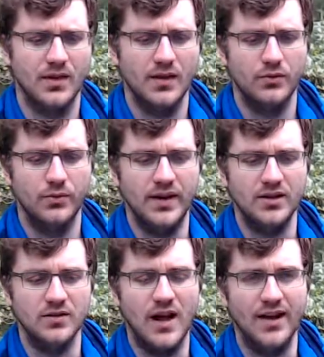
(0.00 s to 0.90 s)
reading
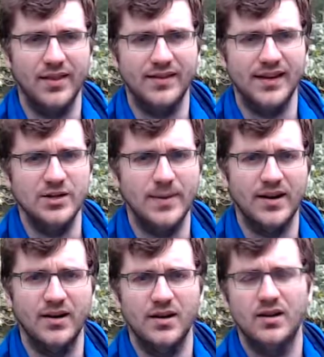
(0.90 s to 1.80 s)
a lot of the
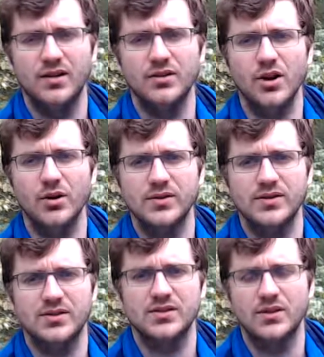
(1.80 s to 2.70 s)
SageMaker
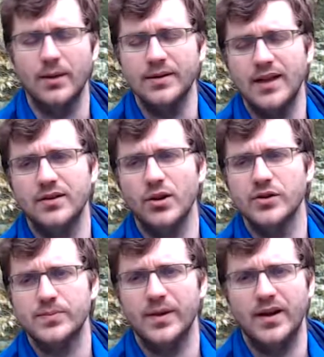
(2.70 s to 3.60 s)
notes. I mean, not
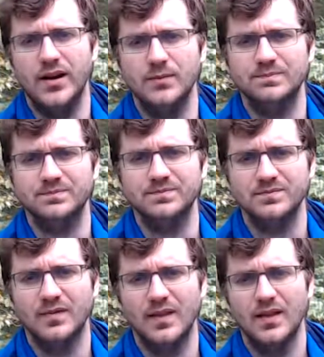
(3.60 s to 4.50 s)
notes, but um,
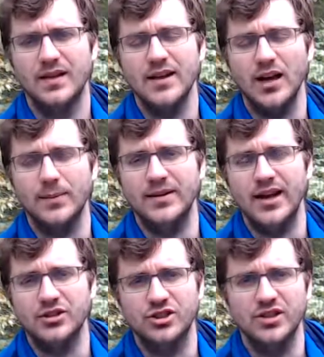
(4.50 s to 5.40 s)

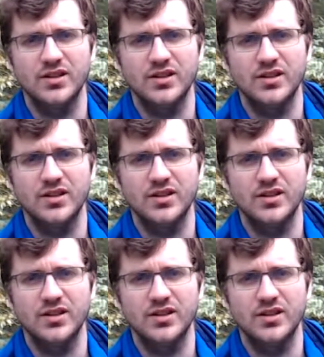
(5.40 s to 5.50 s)
documentation.